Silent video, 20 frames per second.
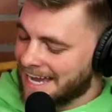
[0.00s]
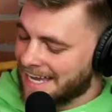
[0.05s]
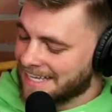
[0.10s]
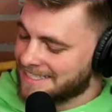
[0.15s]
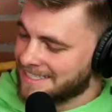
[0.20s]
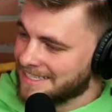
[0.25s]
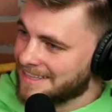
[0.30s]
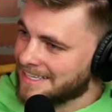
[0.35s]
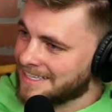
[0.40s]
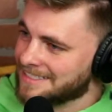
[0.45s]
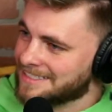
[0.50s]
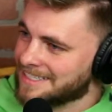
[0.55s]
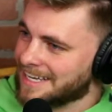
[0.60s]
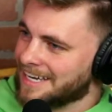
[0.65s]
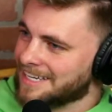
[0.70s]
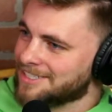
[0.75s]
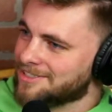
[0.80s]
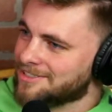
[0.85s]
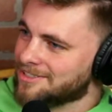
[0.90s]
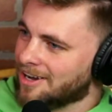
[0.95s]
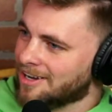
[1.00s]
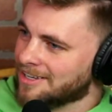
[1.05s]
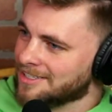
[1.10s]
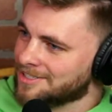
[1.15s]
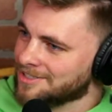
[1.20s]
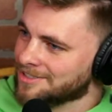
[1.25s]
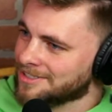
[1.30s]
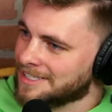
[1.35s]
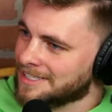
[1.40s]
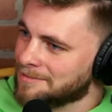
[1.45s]
to this, I saw
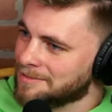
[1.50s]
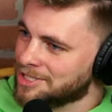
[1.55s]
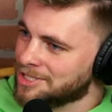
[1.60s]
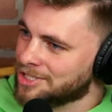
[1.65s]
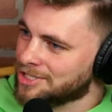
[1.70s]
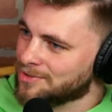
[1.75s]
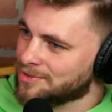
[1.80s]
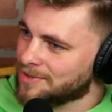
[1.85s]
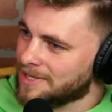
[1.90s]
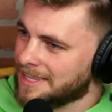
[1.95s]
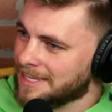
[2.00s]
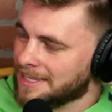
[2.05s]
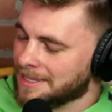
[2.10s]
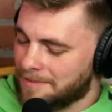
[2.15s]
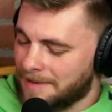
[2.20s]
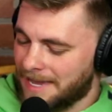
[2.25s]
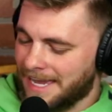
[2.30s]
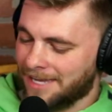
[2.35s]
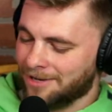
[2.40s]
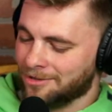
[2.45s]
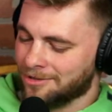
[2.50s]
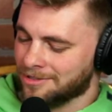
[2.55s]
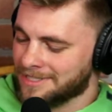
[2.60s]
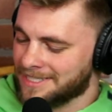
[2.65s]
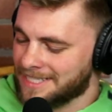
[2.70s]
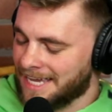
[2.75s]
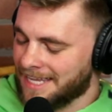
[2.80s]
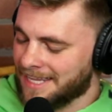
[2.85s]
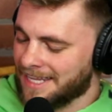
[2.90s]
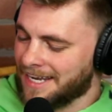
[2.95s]
certain images within the
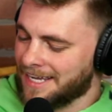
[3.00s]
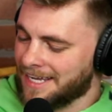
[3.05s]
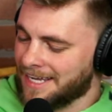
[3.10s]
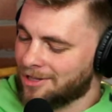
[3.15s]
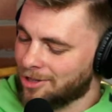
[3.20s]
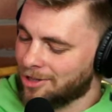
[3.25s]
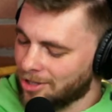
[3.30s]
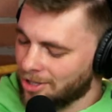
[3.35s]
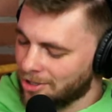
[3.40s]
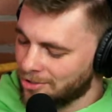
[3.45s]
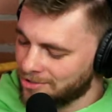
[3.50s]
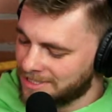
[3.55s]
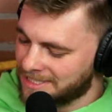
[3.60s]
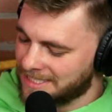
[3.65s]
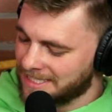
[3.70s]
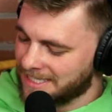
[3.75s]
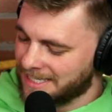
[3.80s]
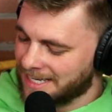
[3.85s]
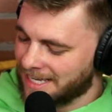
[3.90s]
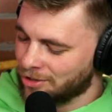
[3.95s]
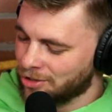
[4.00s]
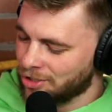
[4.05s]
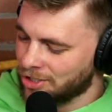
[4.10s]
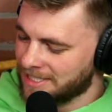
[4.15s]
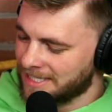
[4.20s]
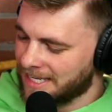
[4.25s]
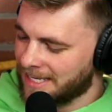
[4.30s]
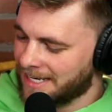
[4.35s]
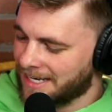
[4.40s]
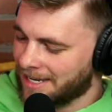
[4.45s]
panels, and then I closed it and I
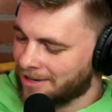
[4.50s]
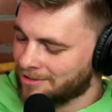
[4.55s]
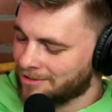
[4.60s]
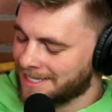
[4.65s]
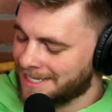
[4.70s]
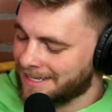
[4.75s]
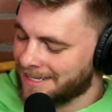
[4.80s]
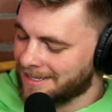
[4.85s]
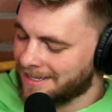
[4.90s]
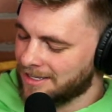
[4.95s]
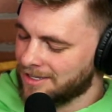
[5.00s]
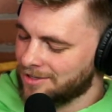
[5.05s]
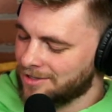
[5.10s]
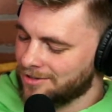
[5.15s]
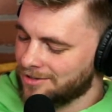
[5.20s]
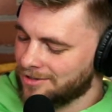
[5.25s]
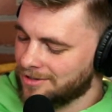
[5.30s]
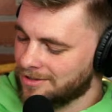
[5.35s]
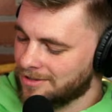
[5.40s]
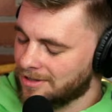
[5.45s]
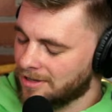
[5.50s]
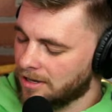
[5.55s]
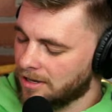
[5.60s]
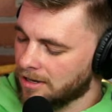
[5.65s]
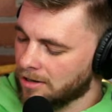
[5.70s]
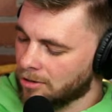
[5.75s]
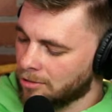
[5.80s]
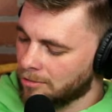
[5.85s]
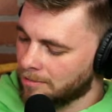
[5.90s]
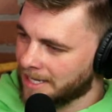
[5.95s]
looked at it and I went,
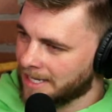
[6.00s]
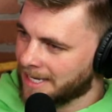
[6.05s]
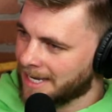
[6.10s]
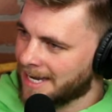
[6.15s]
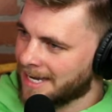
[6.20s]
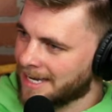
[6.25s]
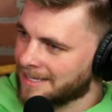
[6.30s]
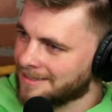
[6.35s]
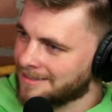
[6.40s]
oh my God,